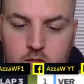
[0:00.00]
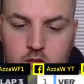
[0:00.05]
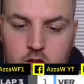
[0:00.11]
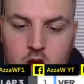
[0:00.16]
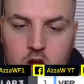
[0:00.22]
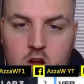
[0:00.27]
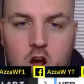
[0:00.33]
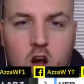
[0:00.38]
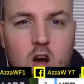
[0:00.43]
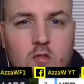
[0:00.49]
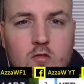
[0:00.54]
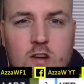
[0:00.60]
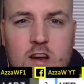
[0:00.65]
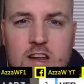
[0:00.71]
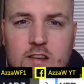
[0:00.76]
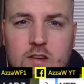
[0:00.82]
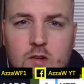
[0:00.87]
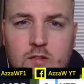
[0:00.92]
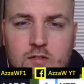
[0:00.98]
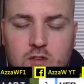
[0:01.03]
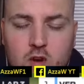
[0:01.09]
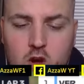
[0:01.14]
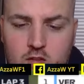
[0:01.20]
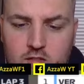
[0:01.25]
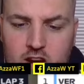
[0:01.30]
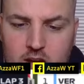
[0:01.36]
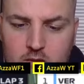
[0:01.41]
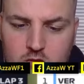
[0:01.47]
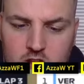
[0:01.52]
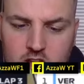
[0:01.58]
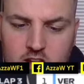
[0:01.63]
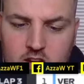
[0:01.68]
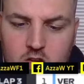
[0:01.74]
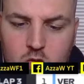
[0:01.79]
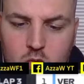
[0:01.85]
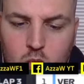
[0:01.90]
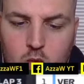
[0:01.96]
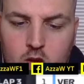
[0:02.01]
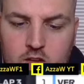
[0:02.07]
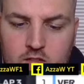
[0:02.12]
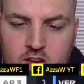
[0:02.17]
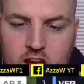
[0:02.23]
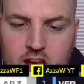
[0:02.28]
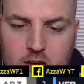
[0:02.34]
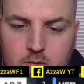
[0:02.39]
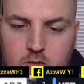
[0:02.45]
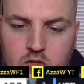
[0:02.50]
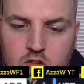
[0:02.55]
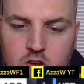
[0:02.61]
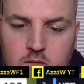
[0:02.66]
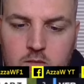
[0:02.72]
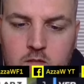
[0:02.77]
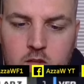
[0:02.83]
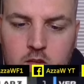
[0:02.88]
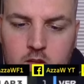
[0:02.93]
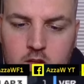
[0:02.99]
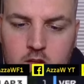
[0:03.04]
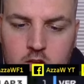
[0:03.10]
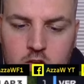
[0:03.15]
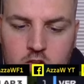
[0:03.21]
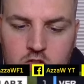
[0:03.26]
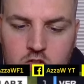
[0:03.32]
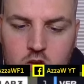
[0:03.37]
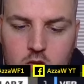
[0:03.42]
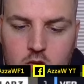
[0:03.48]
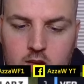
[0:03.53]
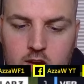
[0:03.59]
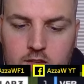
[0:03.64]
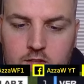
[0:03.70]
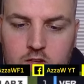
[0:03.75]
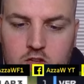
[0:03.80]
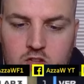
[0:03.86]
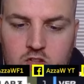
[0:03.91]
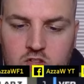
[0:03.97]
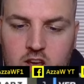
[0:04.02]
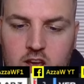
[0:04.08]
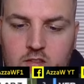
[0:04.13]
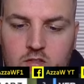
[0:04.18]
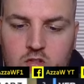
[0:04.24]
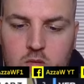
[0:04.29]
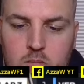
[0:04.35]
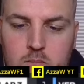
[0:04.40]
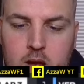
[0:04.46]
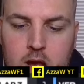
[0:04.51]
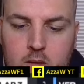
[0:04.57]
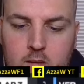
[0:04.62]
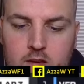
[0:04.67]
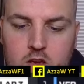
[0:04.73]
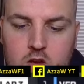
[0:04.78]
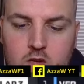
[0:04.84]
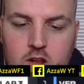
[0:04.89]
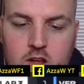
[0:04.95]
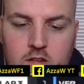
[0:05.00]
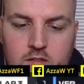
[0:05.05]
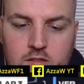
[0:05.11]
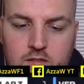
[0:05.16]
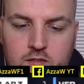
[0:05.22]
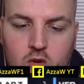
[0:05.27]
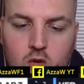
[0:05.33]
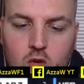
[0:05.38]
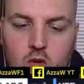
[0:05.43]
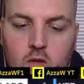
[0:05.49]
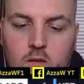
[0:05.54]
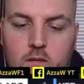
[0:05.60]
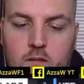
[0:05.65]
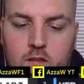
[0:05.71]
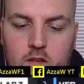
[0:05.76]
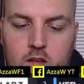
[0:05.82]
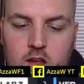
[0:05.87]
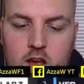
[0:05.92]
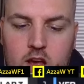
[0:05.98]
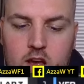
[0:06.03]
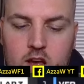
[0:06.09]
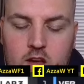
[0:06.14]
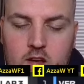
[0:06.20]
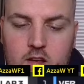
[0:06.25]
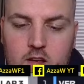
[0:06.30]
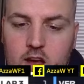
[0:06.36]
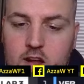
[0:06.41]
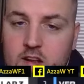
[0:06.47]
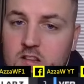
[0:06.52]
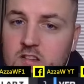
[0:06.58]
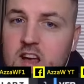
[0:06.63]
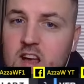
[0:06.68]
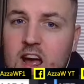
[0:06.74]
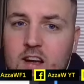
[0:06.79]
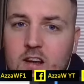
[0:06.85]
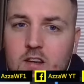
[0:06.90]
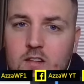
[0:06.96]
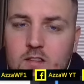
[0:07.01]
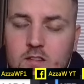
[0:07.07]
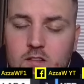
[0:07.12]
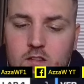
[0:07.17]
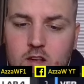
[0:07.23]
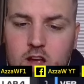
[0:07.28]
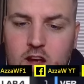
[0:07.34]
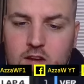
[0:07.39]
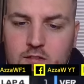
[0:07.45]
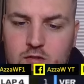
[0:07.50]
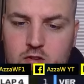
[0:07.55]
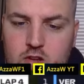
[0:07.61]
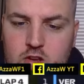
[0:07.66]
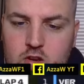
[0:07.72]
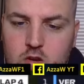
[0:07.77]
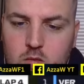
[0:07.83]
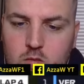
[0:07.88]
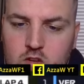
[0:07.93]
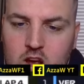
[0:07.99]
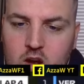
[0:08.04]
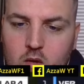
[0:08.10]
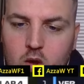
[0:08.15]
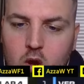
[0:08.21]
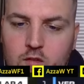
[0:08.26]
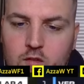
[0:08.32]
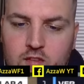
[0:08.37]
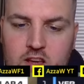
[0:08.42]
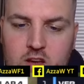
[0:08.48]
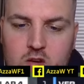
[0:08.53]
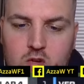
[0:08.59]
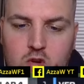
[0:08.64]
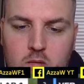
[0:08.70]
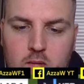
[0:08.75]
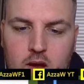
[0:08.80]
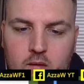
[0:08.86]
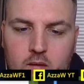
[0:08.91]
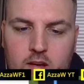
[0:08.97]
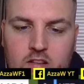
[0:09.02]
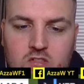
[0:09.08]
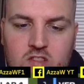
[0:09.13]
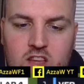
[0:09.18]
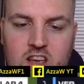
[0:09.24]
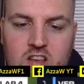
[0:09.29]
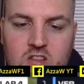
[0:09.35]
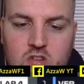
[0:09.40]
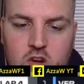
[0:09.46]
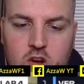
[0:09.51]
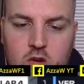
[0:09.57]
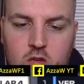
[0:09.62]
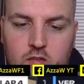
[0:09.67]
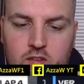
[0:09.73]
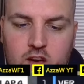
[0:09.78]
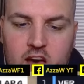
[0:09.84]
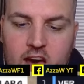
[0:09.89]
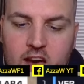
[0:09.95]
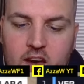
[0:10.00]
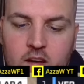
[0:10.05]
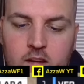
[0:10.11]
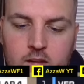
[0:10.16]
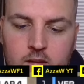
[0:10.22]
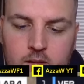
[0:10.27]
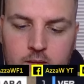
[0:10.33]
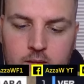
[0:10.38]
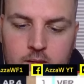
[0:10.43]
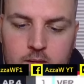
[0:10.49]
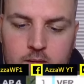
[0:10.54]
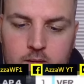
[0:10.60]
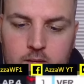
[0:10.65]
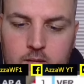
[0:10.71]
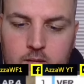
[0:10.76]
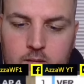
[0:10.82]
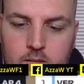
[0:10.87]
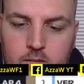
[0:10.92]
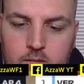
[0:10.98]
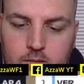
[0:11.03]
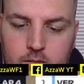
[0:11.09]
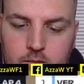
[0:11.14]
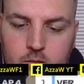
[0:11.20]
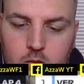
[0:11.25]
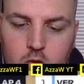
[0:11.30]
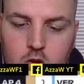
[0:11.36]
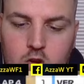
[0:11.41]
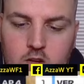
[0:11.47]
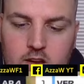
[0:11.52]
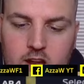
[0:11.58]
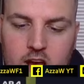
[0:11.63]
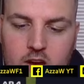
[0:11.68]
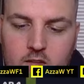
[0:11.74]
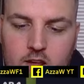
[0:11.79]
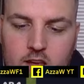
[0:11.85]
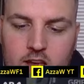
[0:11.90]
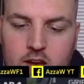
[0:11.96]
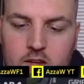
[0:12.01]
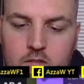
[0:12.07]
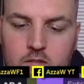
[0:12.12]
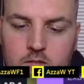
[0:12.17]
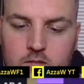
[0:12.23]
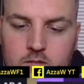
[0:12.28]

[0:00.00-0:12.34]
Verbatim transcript: I can't really do five laps here with Hamilton. So I'm going to have to just save some power unit for an attack after he comes out. Hopefully he'll come out in decent enough air. We'll cut down here.